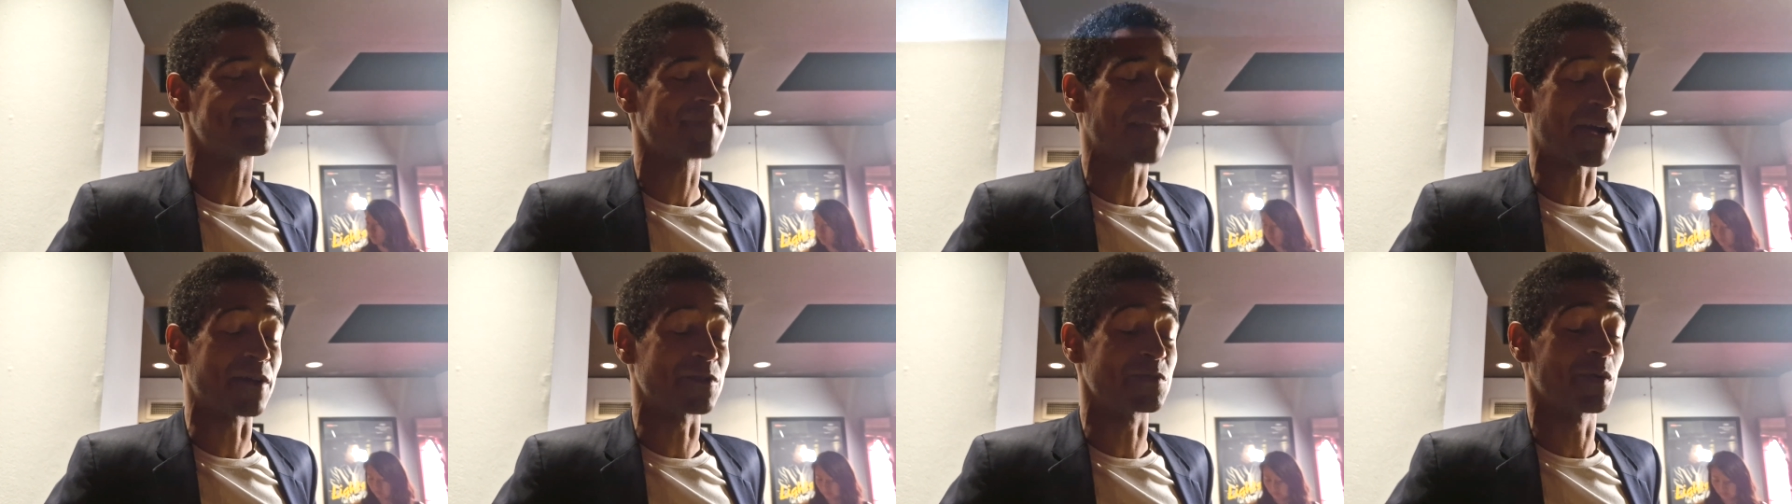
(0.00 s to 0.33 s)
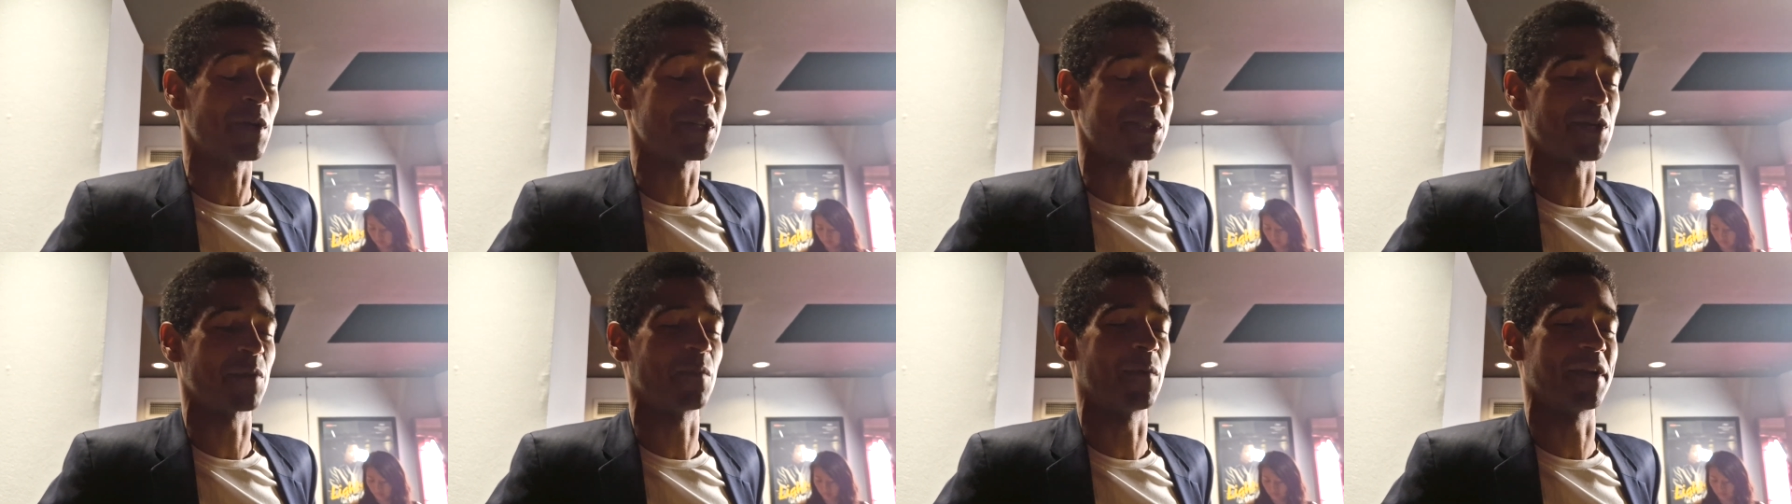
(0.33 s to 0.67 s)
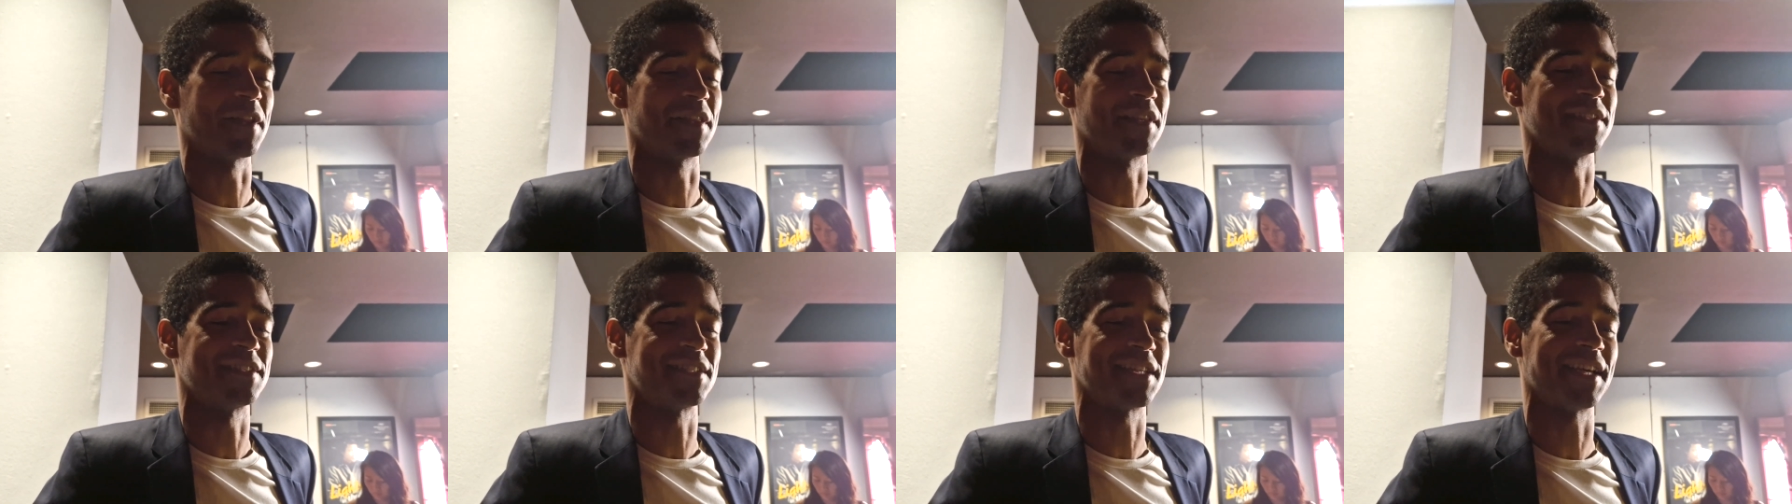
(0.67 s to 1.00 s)
I was watching one
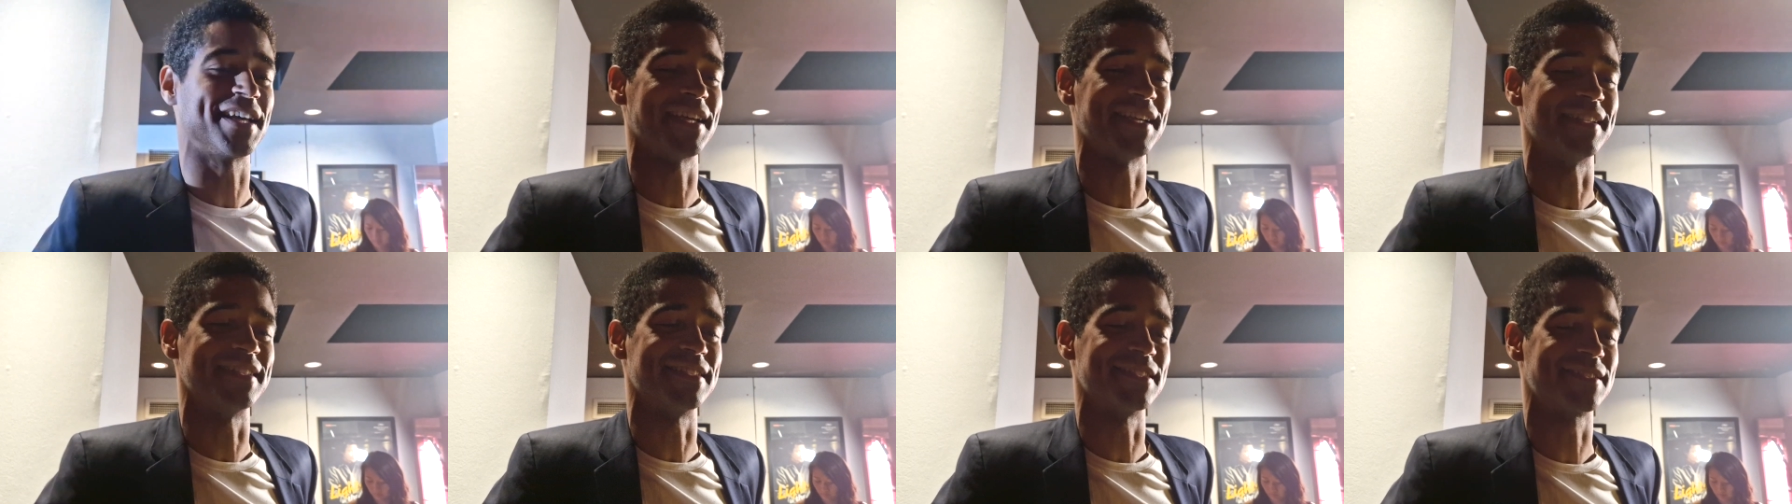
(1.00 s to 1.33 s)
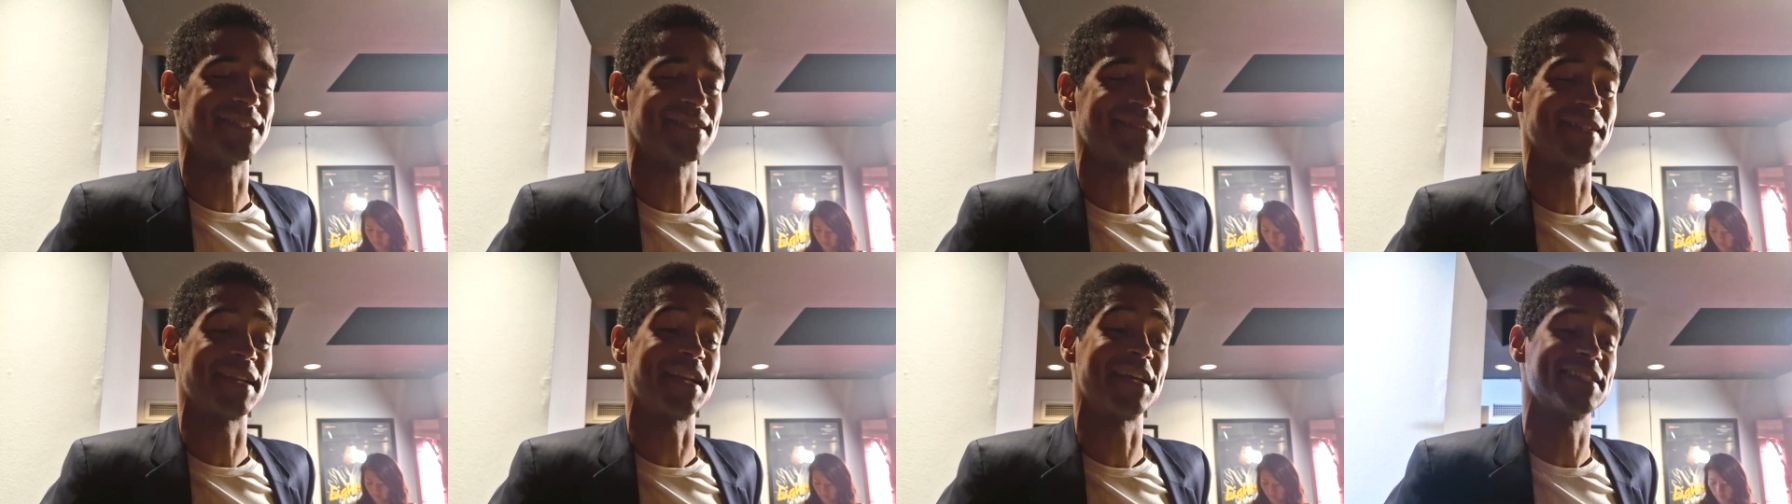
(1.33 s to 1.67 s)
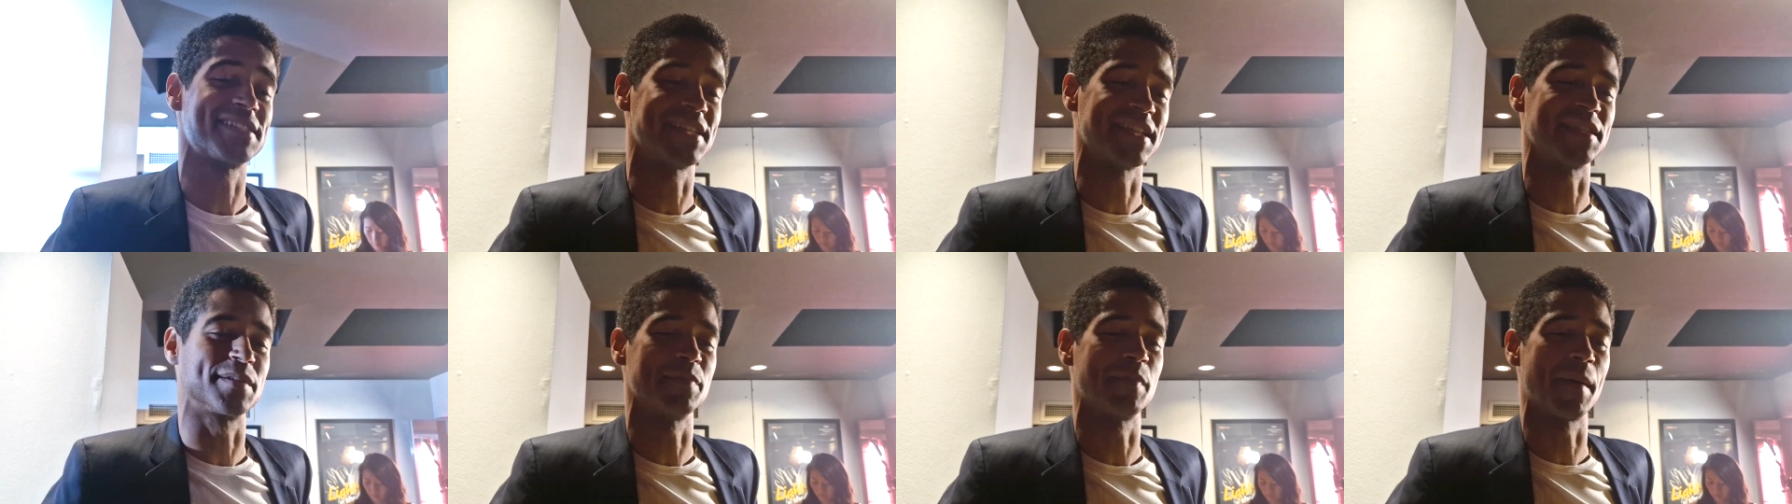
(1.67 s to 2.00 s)
of the scenes and I
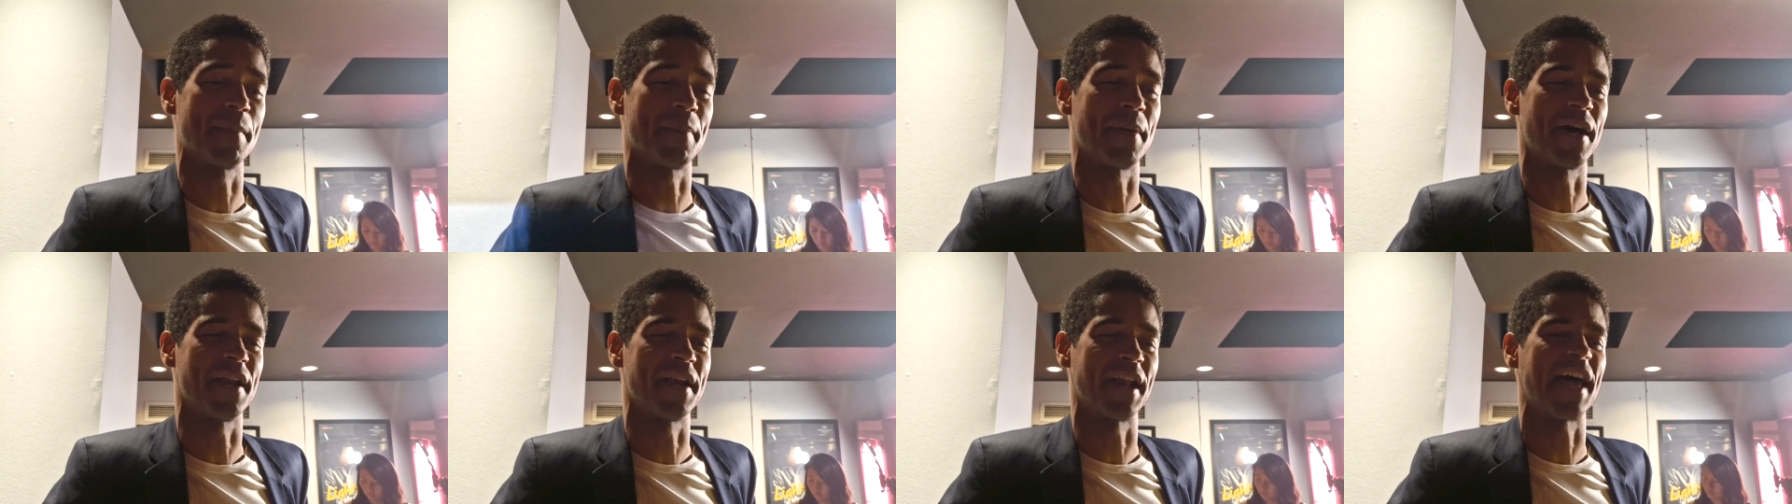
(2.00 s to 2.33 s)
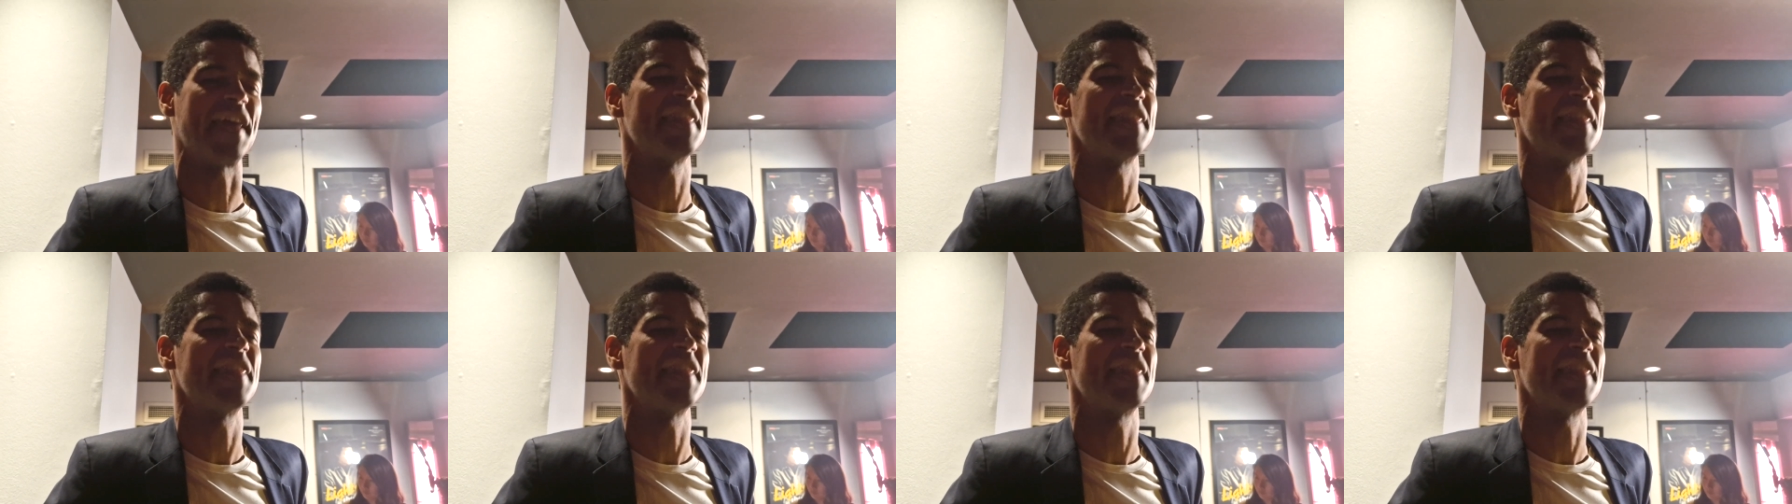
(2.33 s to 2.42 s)
said to my partner,